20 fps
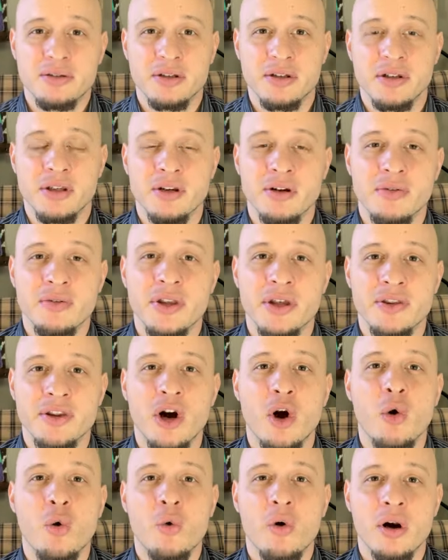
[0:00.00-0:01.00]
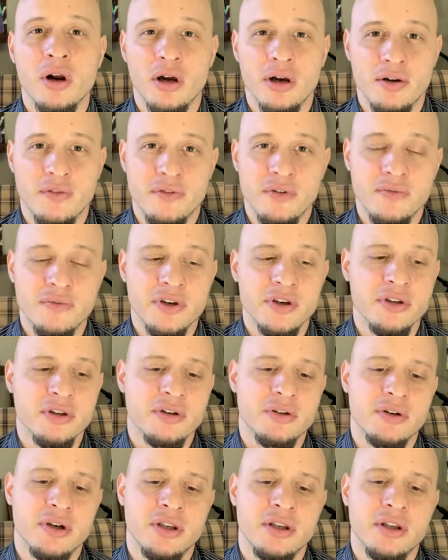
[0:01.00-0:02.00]
you know, the aura of the
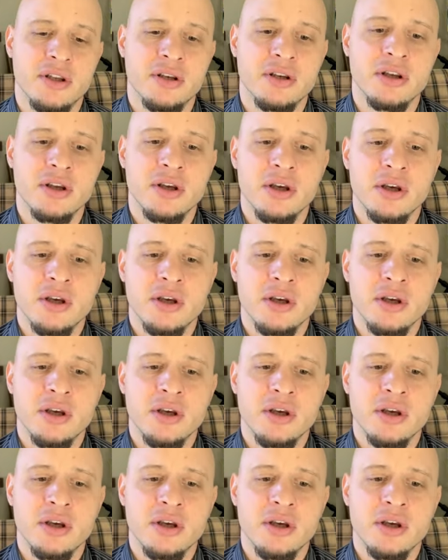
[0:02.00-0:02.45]
video, and then